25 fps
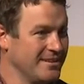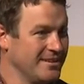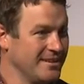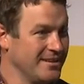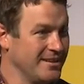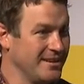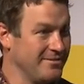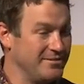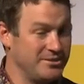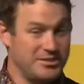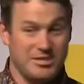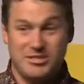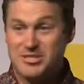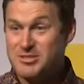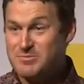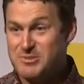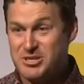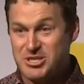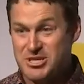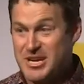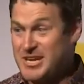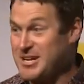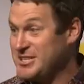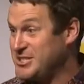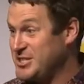If it's just a
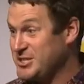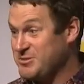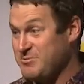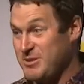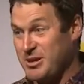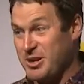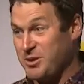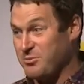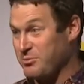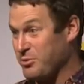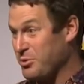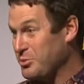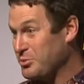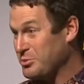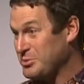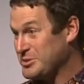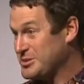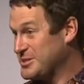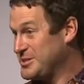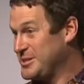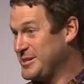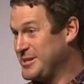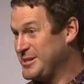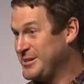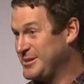machine, it's just running rules,
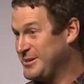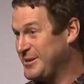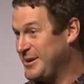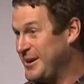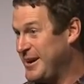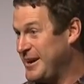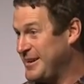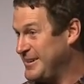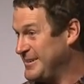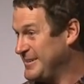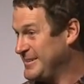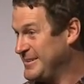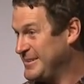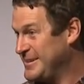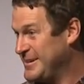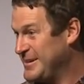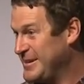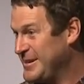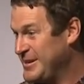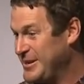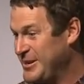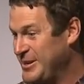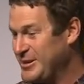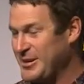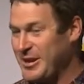right?
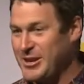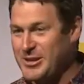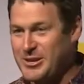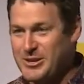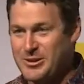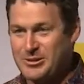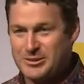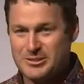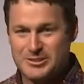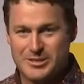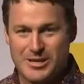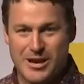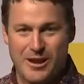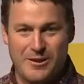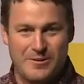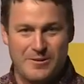You know, you're good to go.